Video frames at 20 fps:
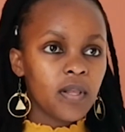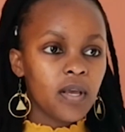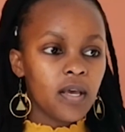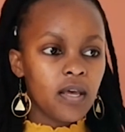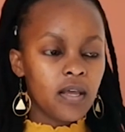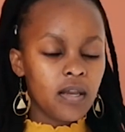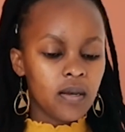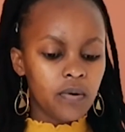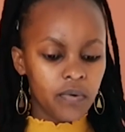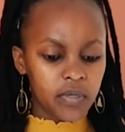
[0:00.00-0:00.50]

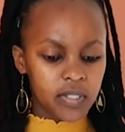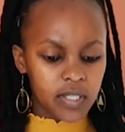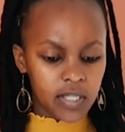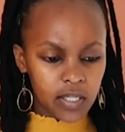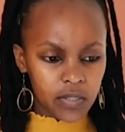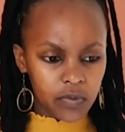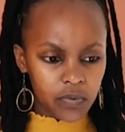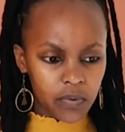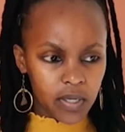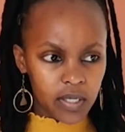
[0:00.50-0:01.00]
And what
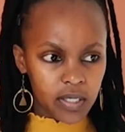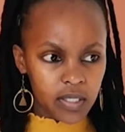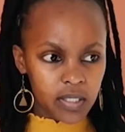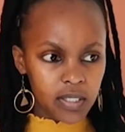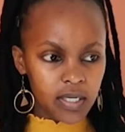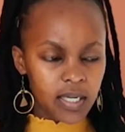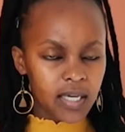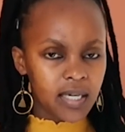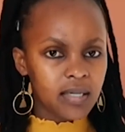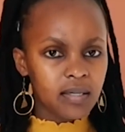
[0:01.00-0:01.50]
else went?
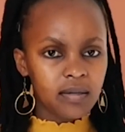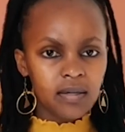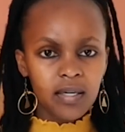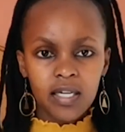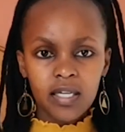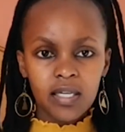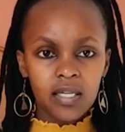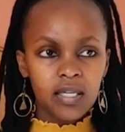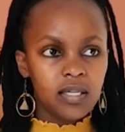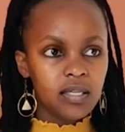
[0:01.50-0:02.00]
Like
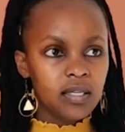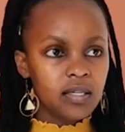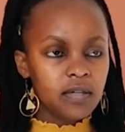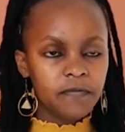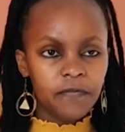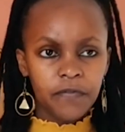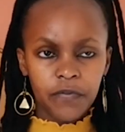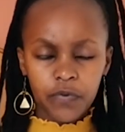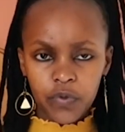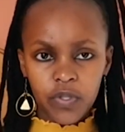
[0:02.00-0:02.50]
really
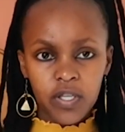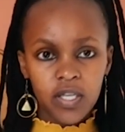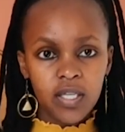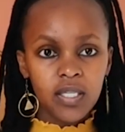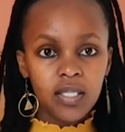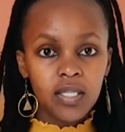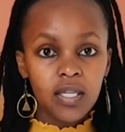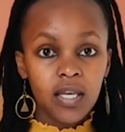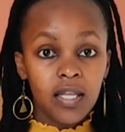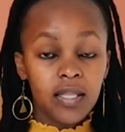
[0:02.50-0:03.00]
few
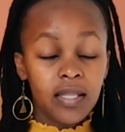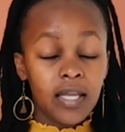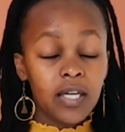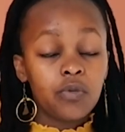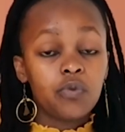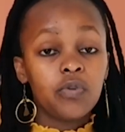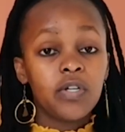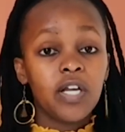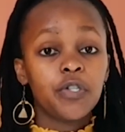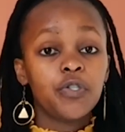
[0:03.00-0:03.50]
things
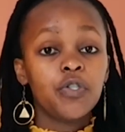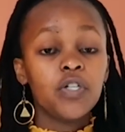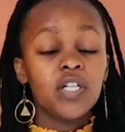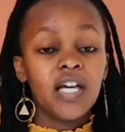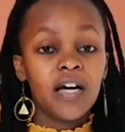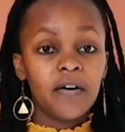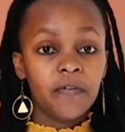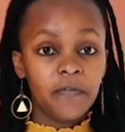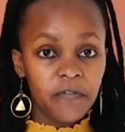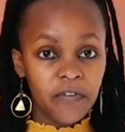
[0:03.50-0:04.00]
that could actually
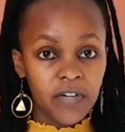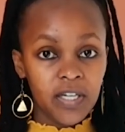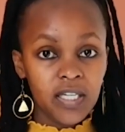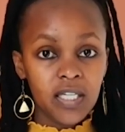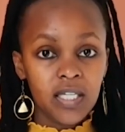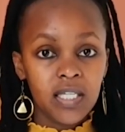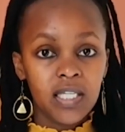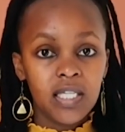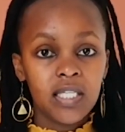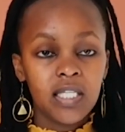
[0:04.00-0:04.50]
have
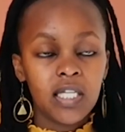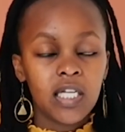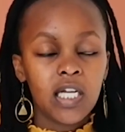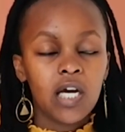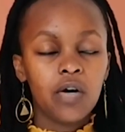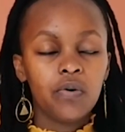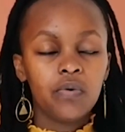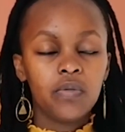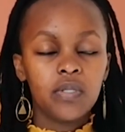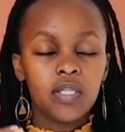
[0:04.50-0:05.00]
fit. Is just that
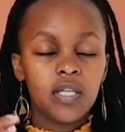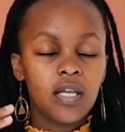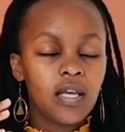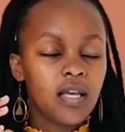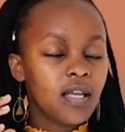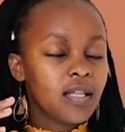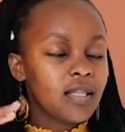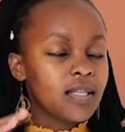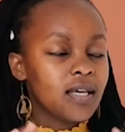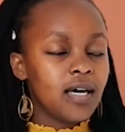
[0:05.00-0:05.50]
I was,
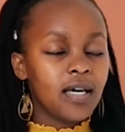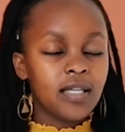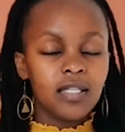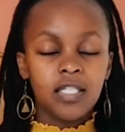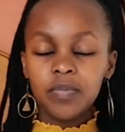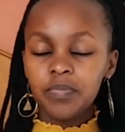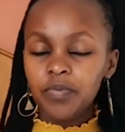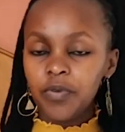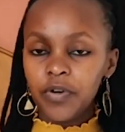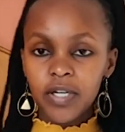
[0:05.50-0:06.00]
at
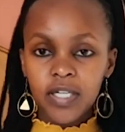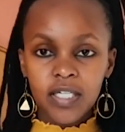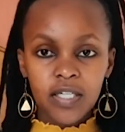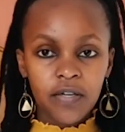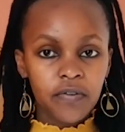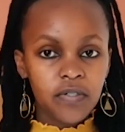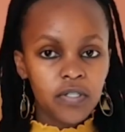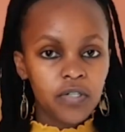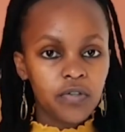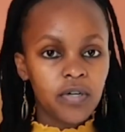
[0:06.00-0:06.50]
this point, I
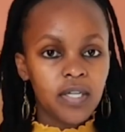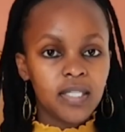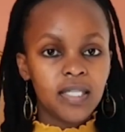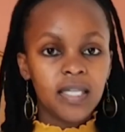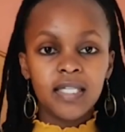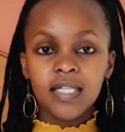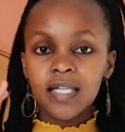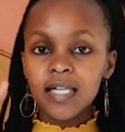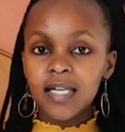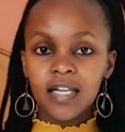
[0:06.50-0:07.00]
was just on a
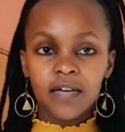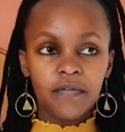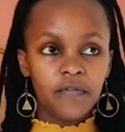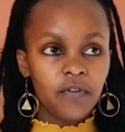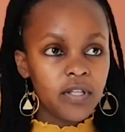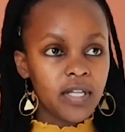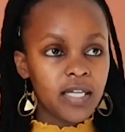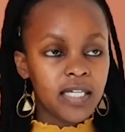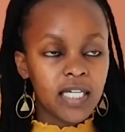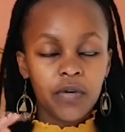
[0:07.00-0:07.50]
certain
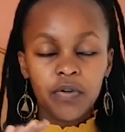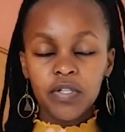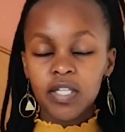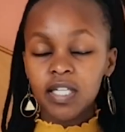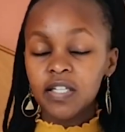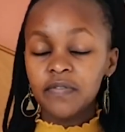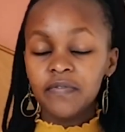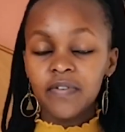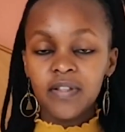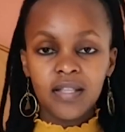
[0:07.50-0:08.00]
level that I
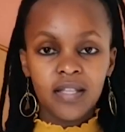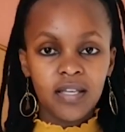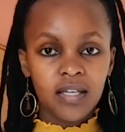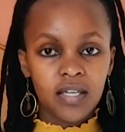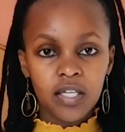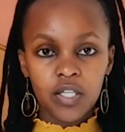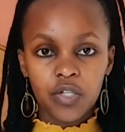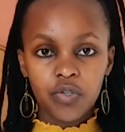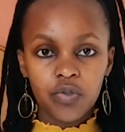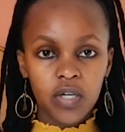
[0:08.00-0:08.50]
wasn't even
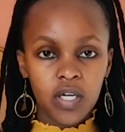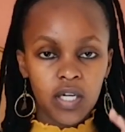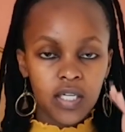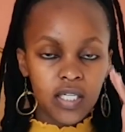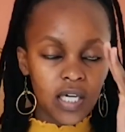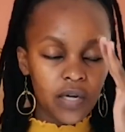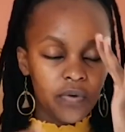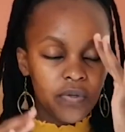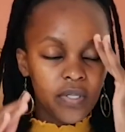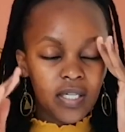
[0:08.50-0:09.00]
thinking
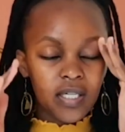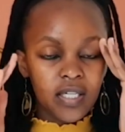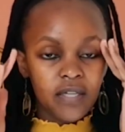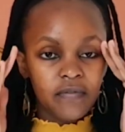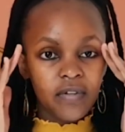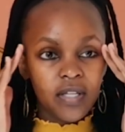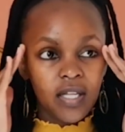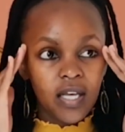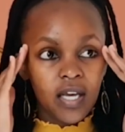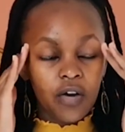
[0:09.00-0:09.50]
straight. I wasn't
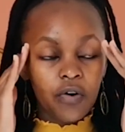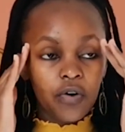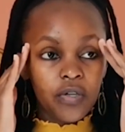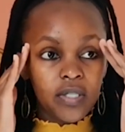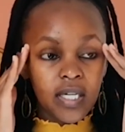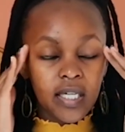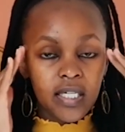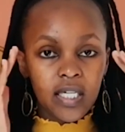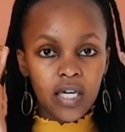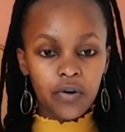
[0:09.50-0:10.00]
even, because
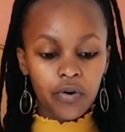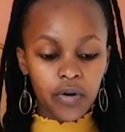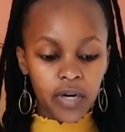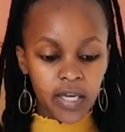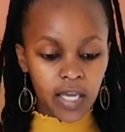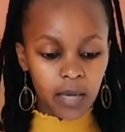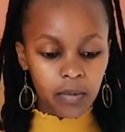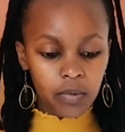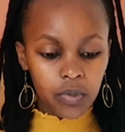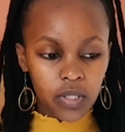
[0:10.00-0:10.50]
later on I
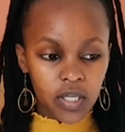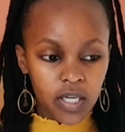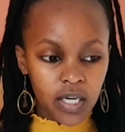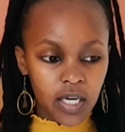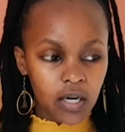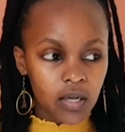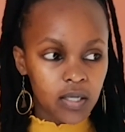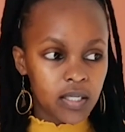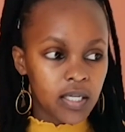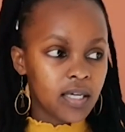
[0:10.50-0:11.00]
came to think
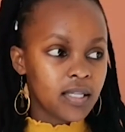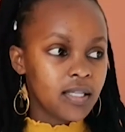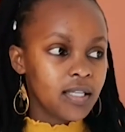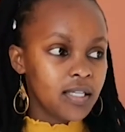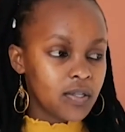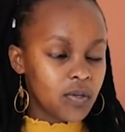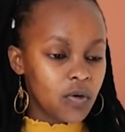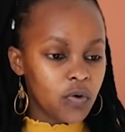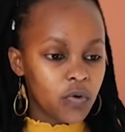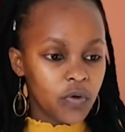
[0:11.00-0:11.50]
and I was like,
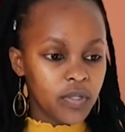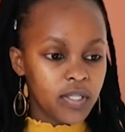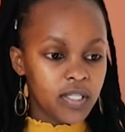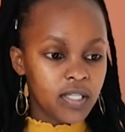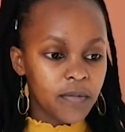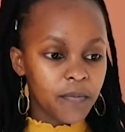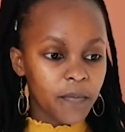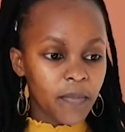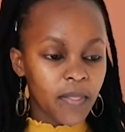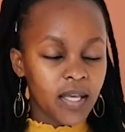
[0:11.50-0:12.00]
these clothes,
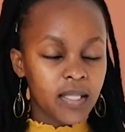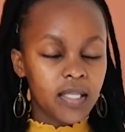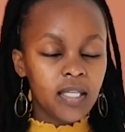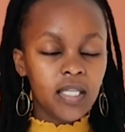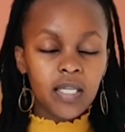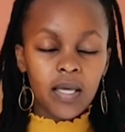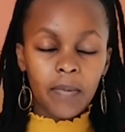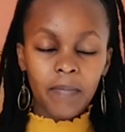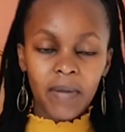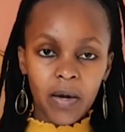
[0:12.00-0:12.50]

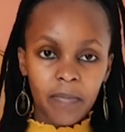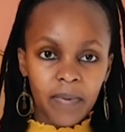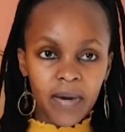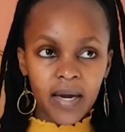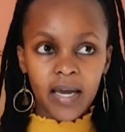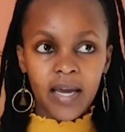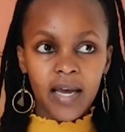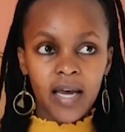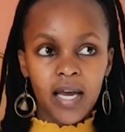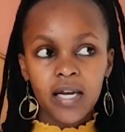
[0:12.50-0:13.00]
this
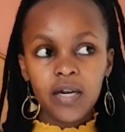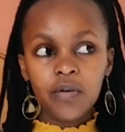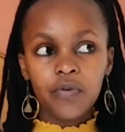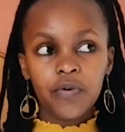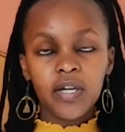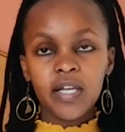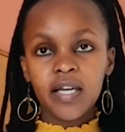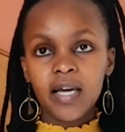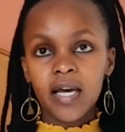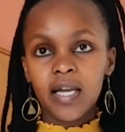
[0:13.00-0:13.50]
backpack I had
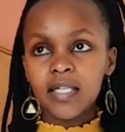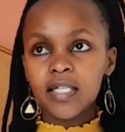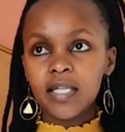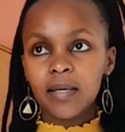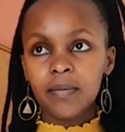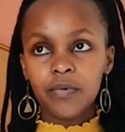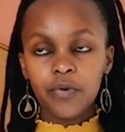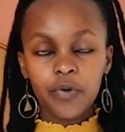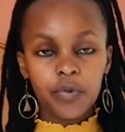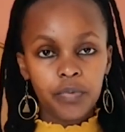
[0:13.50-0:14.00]
only had
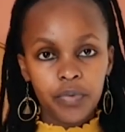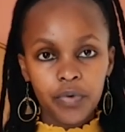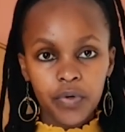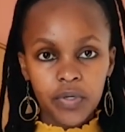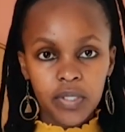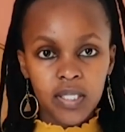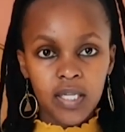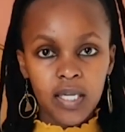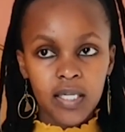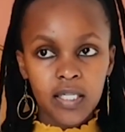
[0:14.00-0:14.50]
some
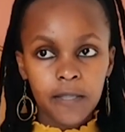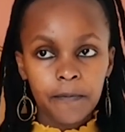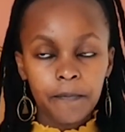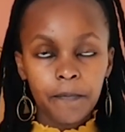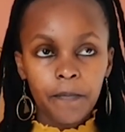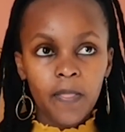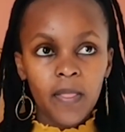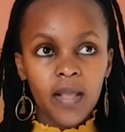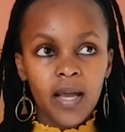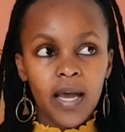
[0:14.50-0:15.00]
notebooks that
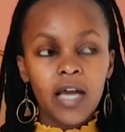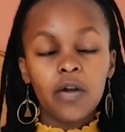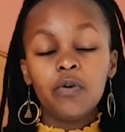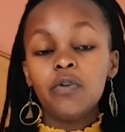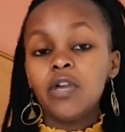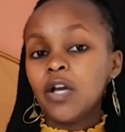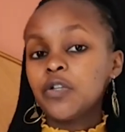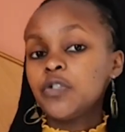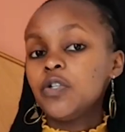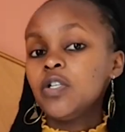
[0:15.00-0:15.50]
I
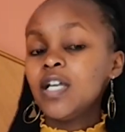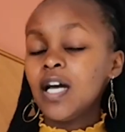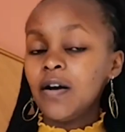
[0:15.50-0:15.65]
could actually